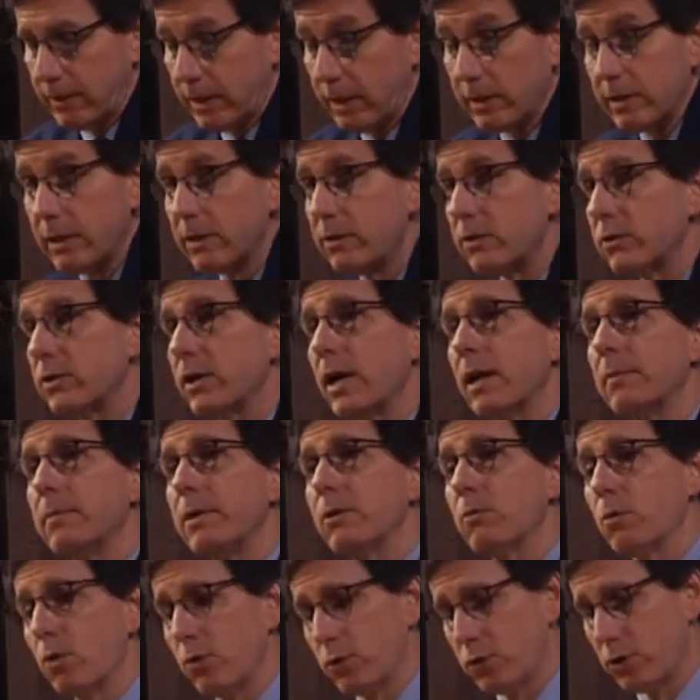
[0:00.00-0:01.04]
Another time
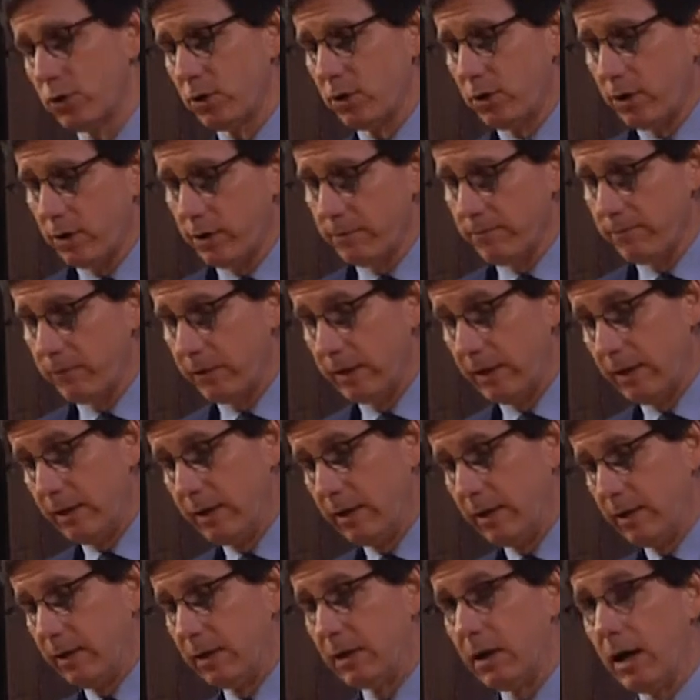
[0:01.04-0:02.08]
he wrote to
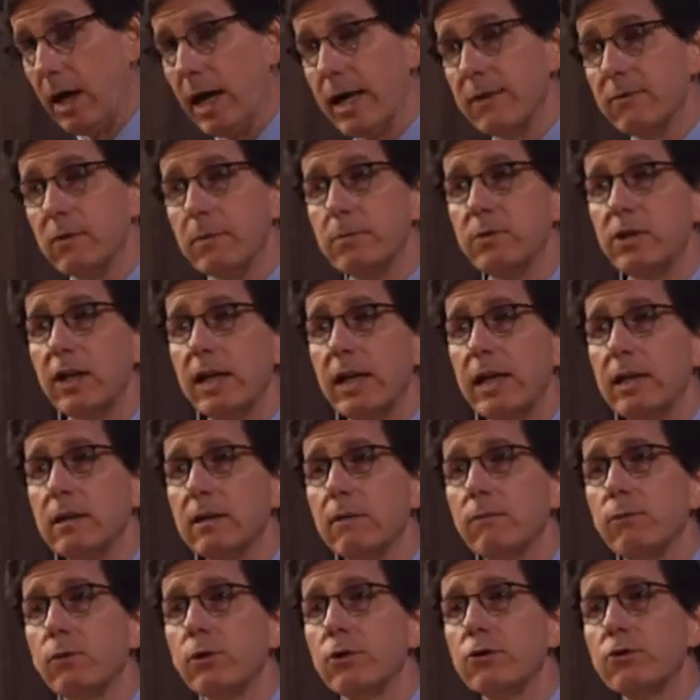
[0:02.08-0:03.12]
her, I have obtained
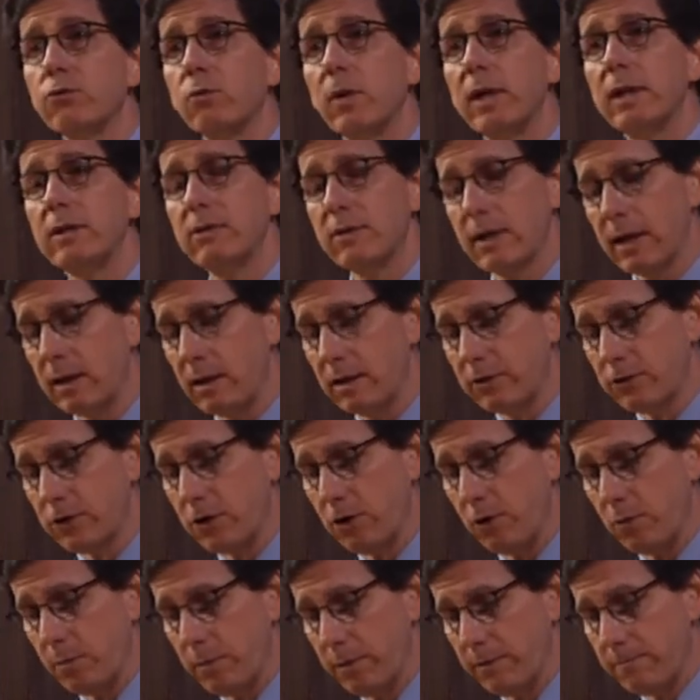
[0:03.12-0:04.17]
a first rate
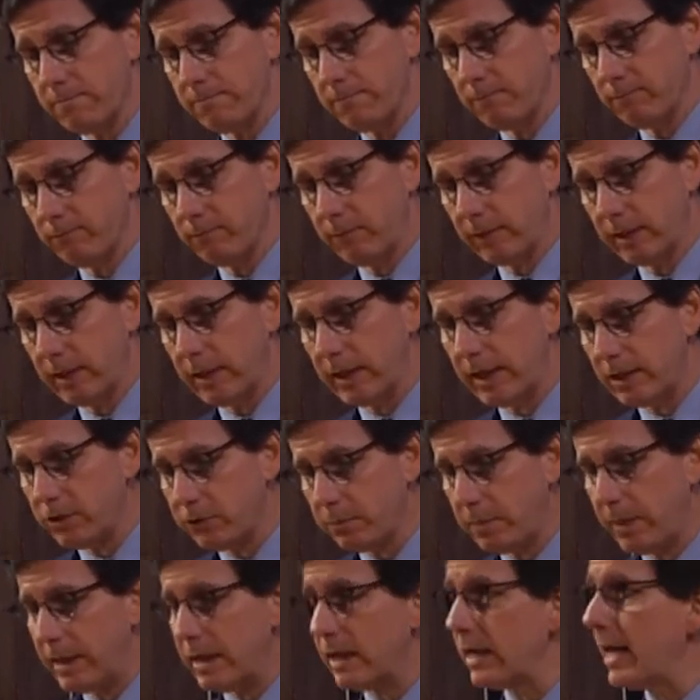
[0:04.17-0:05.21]
telescope. And I
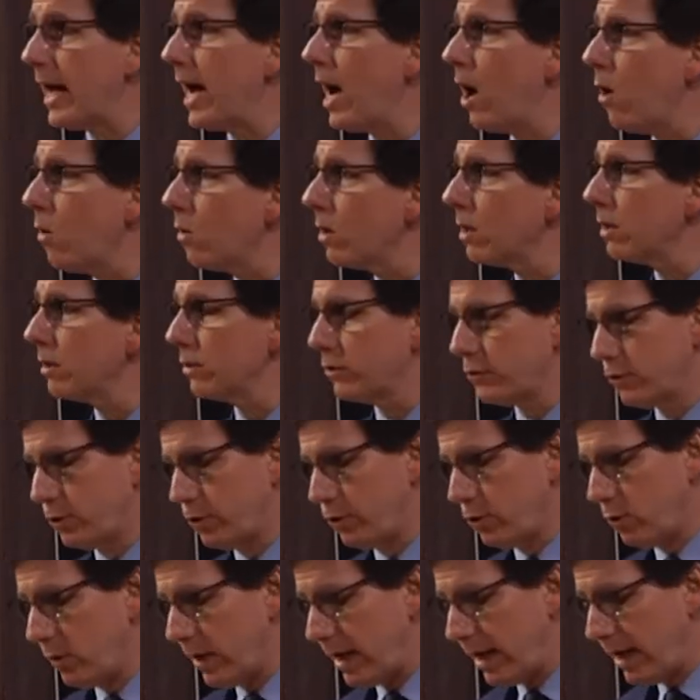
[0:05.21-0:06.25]
spend an hour or
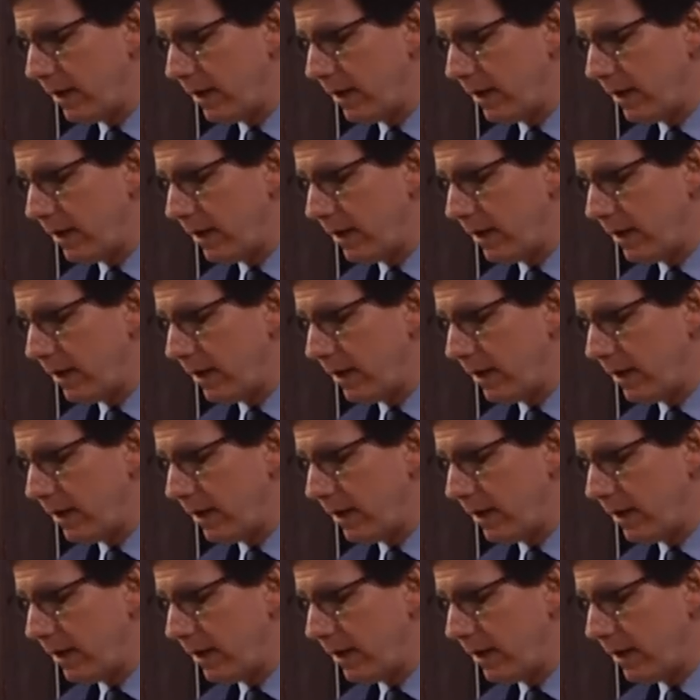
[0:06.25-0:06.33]
two